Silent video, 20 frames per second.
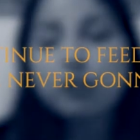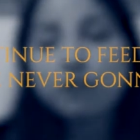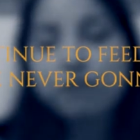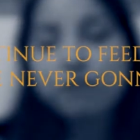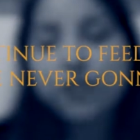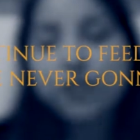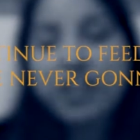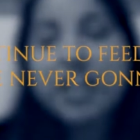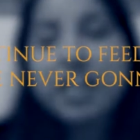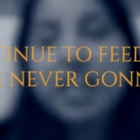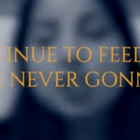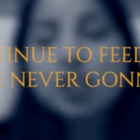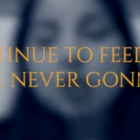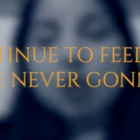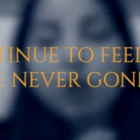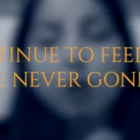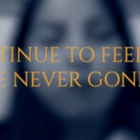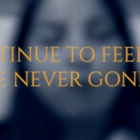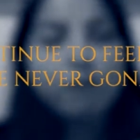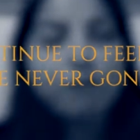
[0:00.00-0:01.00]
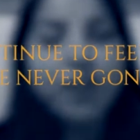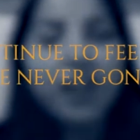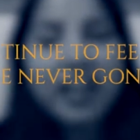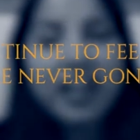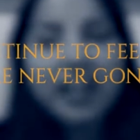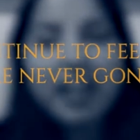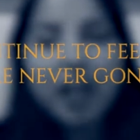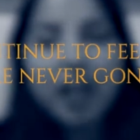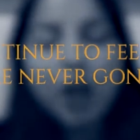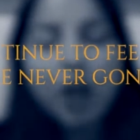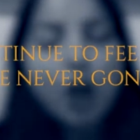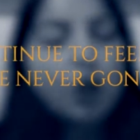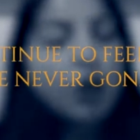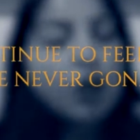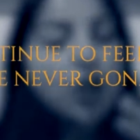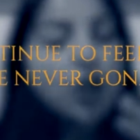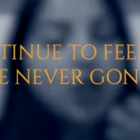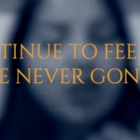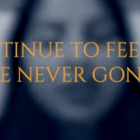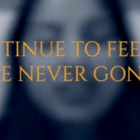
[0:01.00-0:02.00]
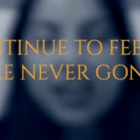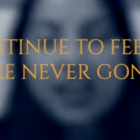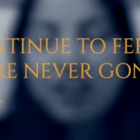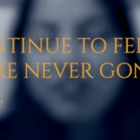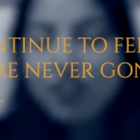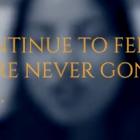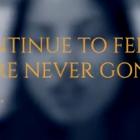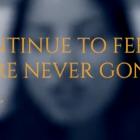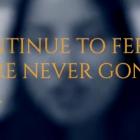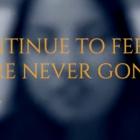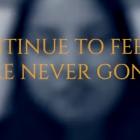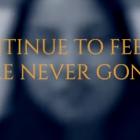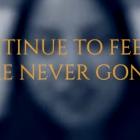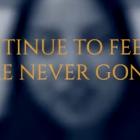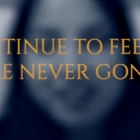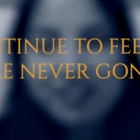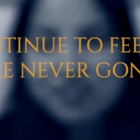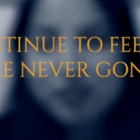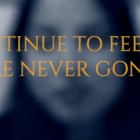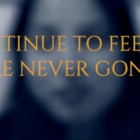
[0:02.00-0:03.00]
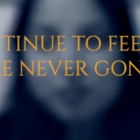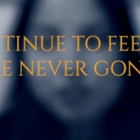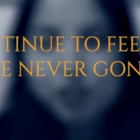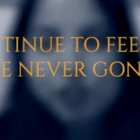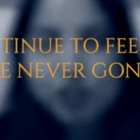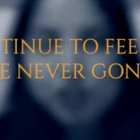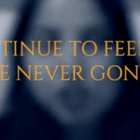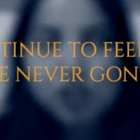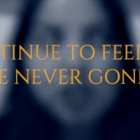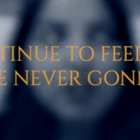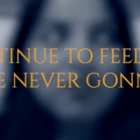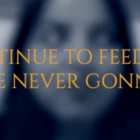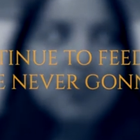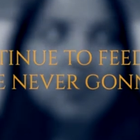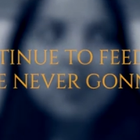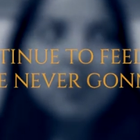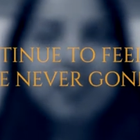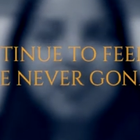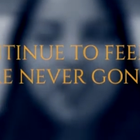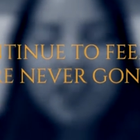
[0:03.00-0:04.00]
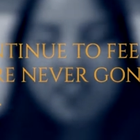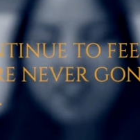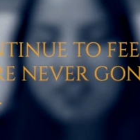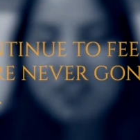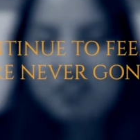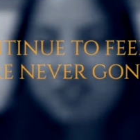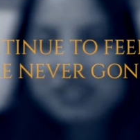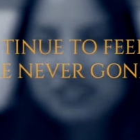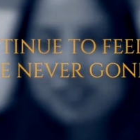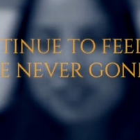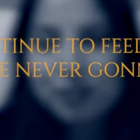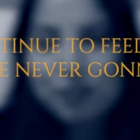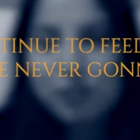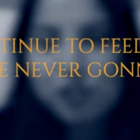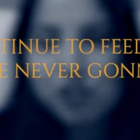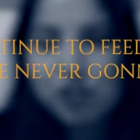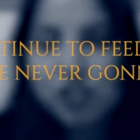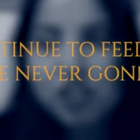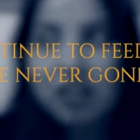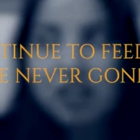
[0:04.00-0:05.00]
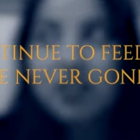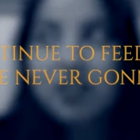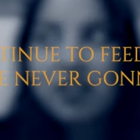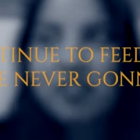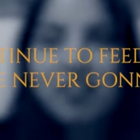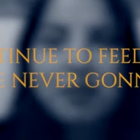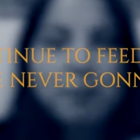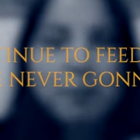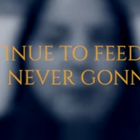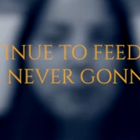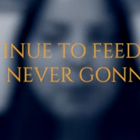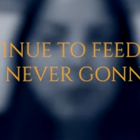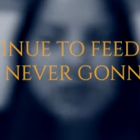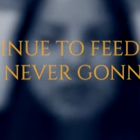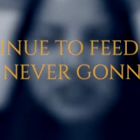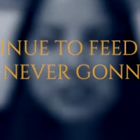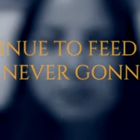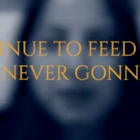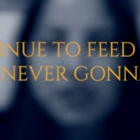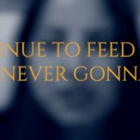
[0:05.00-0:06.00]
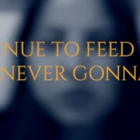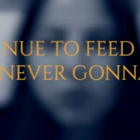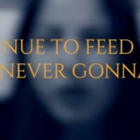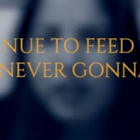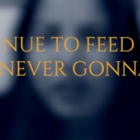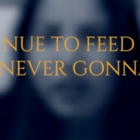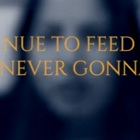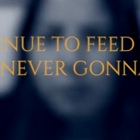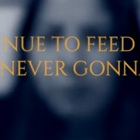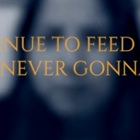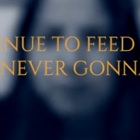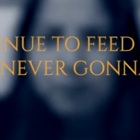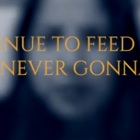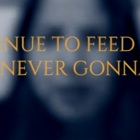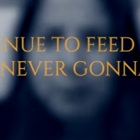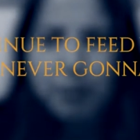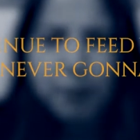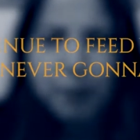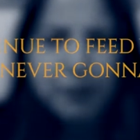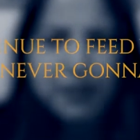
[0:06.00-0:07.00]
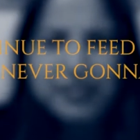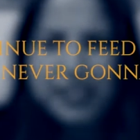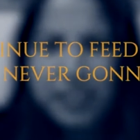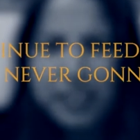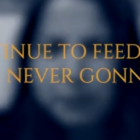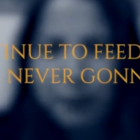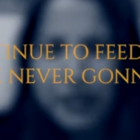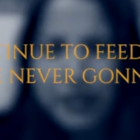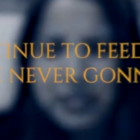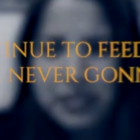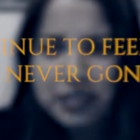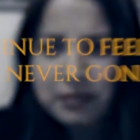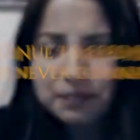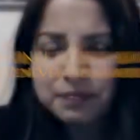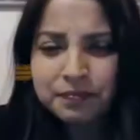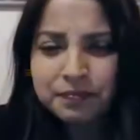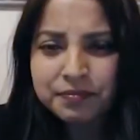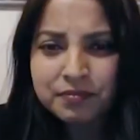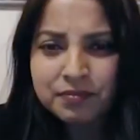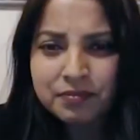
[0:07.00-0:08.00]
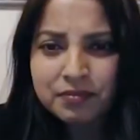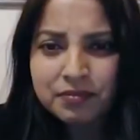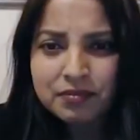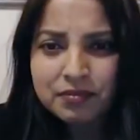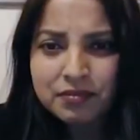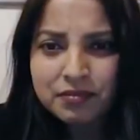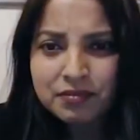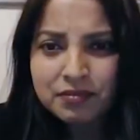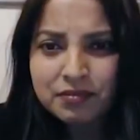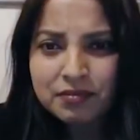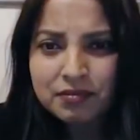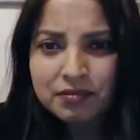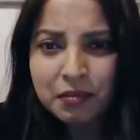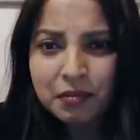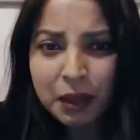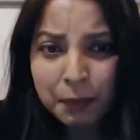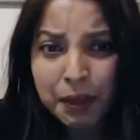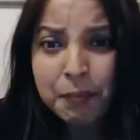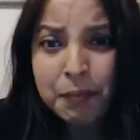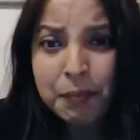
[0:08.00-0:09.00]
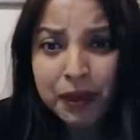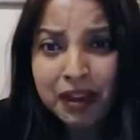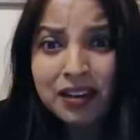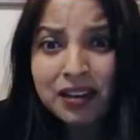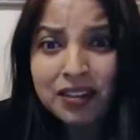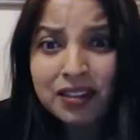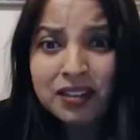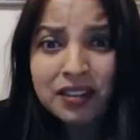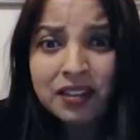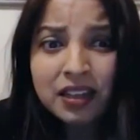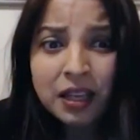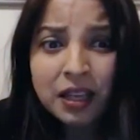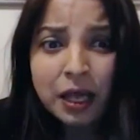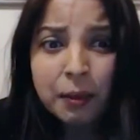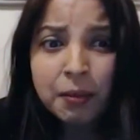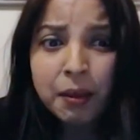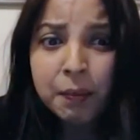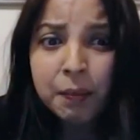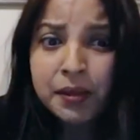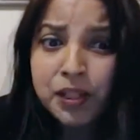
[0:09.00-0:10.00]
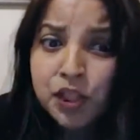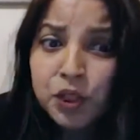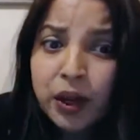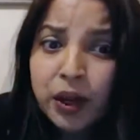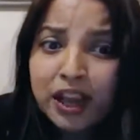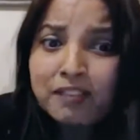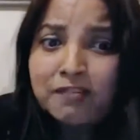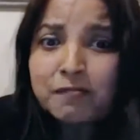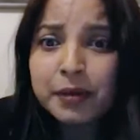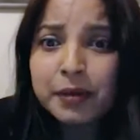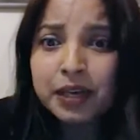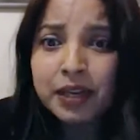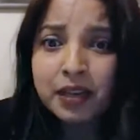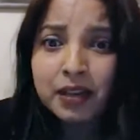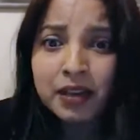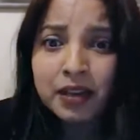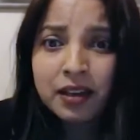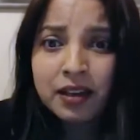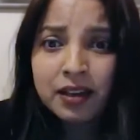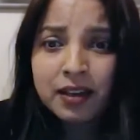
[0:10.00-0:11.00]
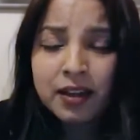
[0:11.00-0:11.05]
to feed your fear, you're never going to find solutions. You're never going to think there are solutions. You're never going to think people want to spend. Why not? People are still spending. People are. People do have money.